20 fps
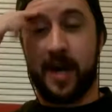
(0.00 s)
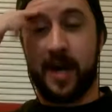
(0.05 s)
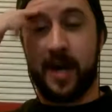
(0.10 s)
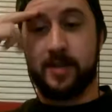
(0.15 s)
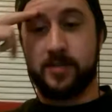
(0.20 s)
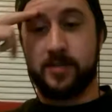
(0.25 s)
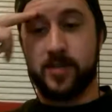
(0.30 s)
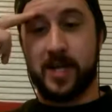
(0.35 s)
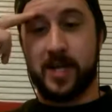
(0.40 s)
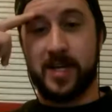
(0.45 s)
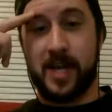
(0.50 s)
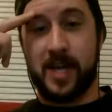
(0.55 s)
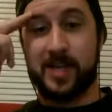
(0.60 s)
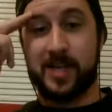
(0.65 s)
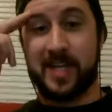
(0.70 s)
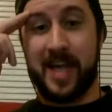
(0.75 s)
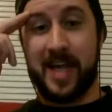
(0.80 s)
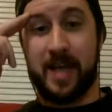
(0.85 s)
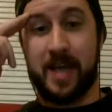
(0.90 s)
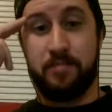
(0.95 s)
Shank came in
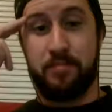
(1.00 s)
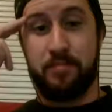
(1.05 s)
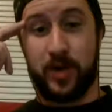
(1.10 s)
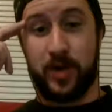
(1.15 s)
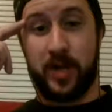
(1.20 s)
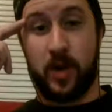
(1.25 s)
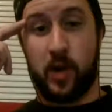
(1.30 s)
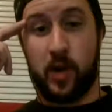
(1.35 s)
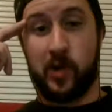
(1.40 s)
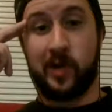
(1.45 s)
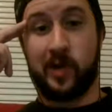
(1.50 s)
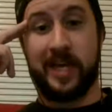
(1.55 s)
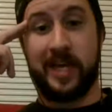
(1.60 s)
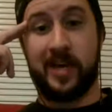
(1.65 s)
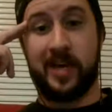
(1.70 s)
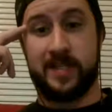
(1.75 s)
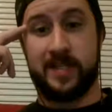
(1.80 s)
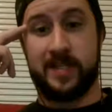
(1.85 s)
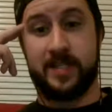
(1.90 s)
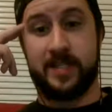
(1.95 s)
the game pretty early
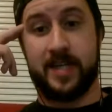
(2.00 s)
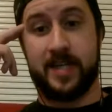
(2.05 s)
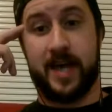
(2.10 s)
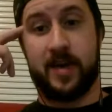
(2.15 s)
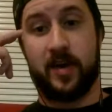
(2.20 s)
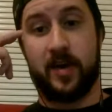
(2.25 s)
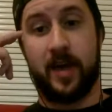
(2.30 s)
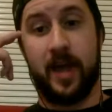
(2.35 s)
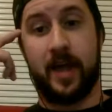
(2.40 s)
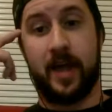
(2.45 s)
on Saturday.